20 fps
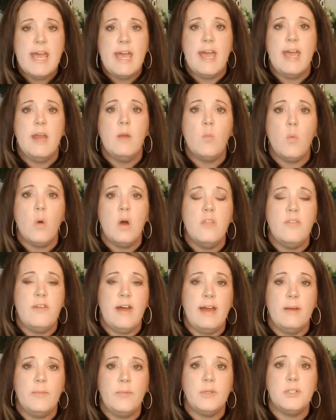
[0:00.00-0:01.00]
And what
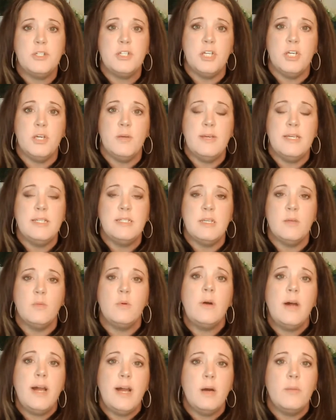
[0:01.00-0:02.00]
that will do is it
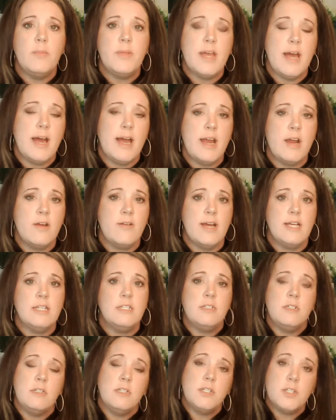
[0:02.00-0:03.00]
will help the
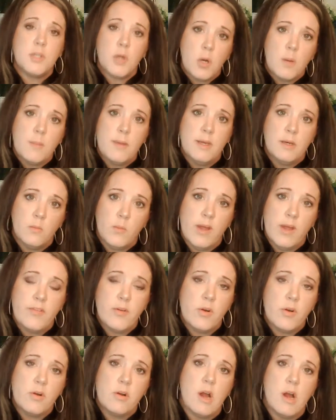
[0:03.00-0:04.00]
IRS to determine
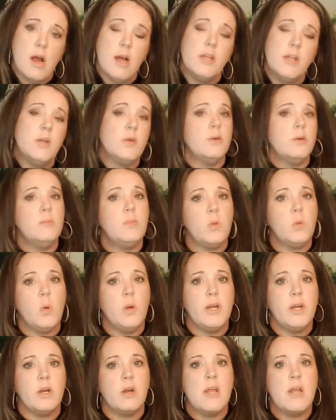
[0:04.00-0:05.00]
whether or not your
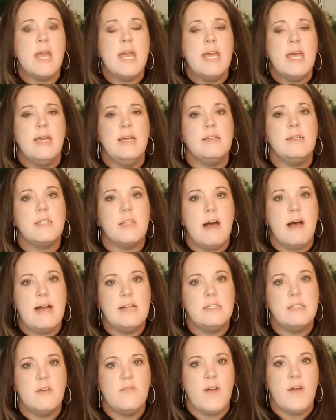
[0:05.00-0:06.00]
employer is
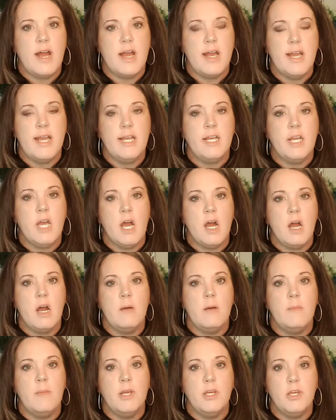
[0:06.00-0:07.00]
classifying
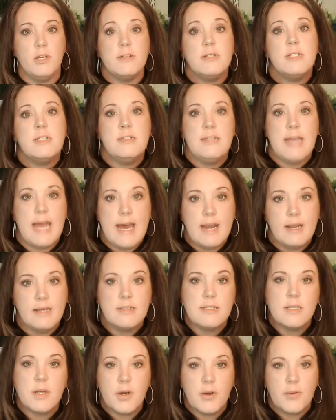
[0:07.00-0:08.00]
your
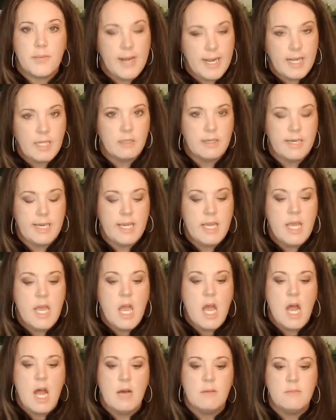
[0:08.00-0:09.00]
status correctly.
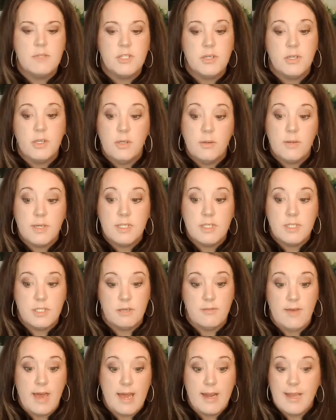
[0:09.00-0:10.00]
So you can do
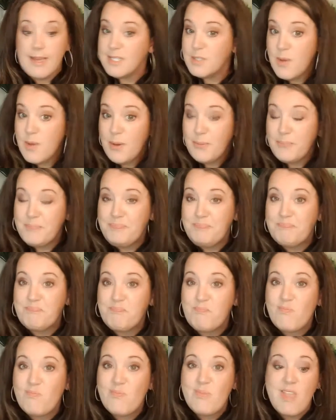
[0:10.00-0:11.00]
that as well.
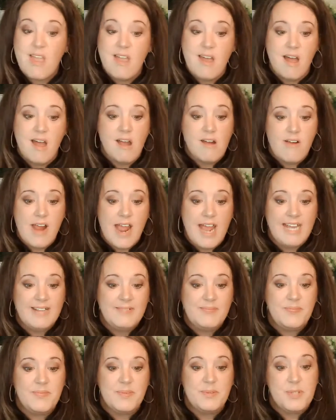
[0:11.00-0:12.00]
All right.
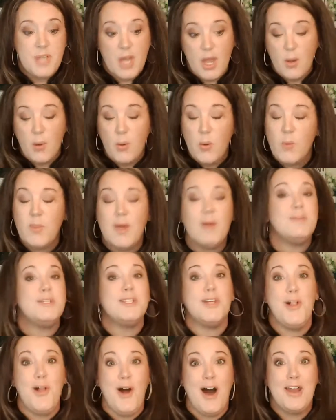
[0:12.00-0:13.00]
So that was a
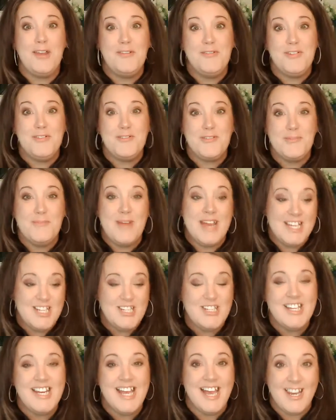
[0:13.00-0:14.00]
lot of
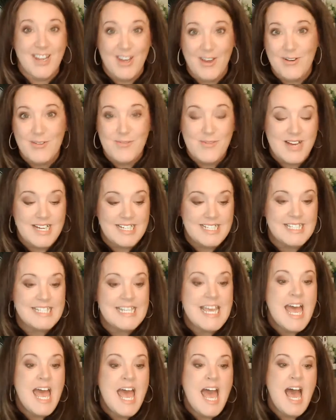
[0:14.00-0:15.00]
information. I know it was.
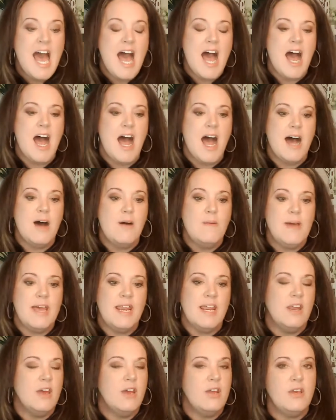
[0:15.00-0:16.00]
And
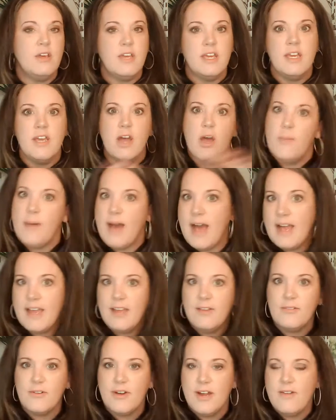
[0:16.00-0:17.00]
I know you can go back
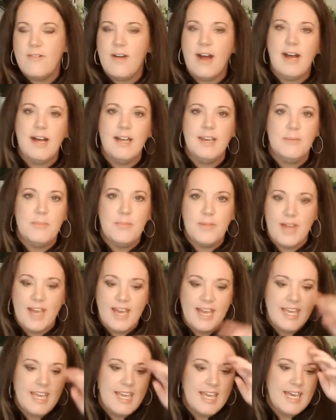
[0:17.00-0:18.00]
and rewind and
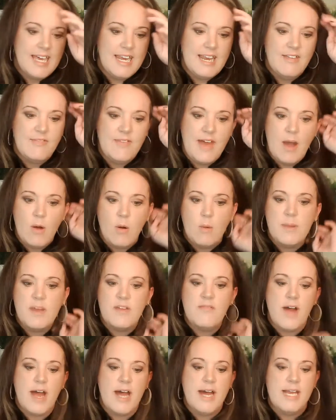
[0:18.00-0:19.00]
play again, and that will be
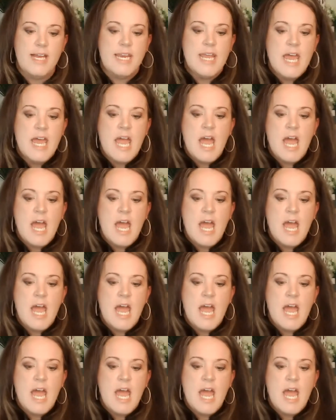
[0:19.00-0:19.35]
fine.